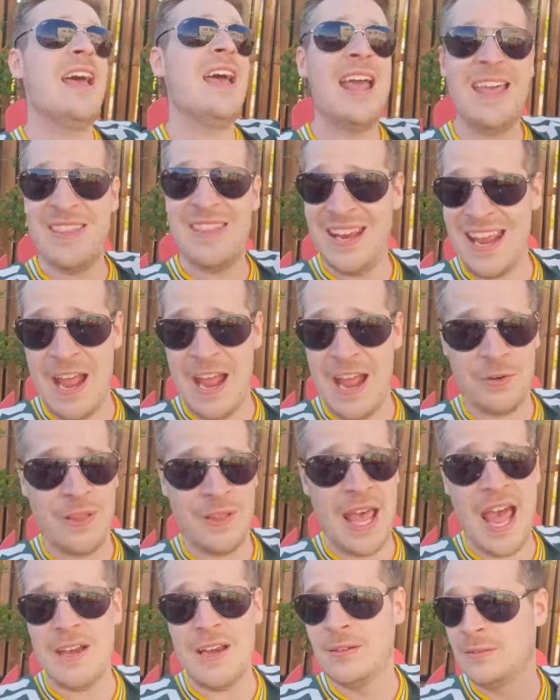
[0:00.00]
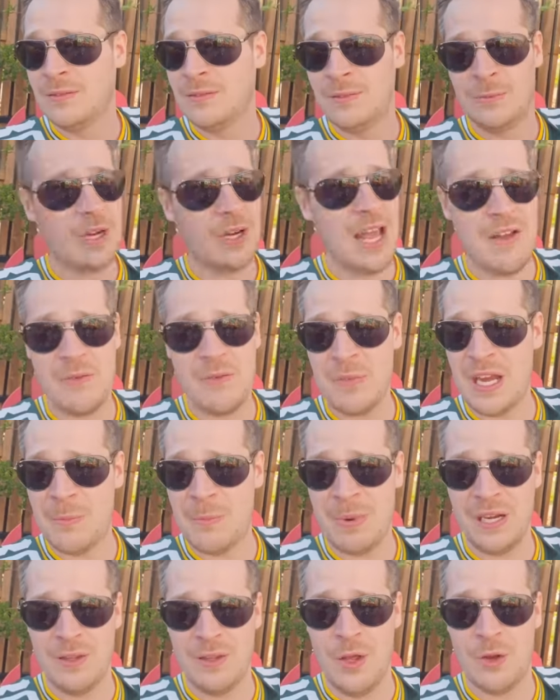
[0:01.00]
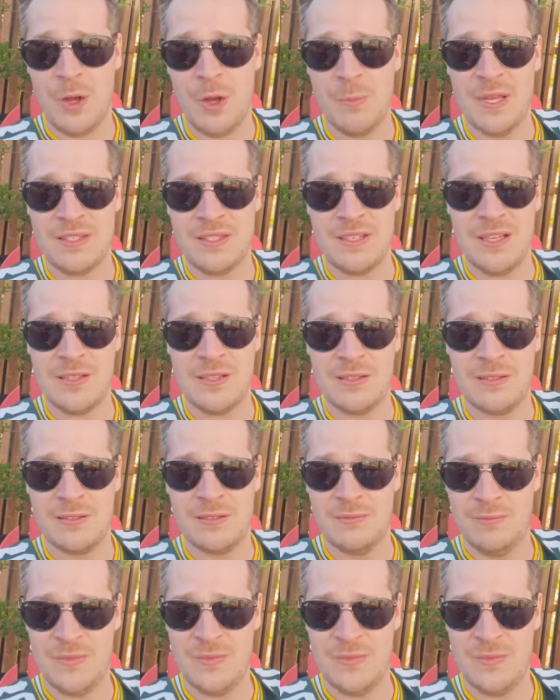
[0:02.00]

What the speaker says: And then after that, we're going to have a meetup at a local business.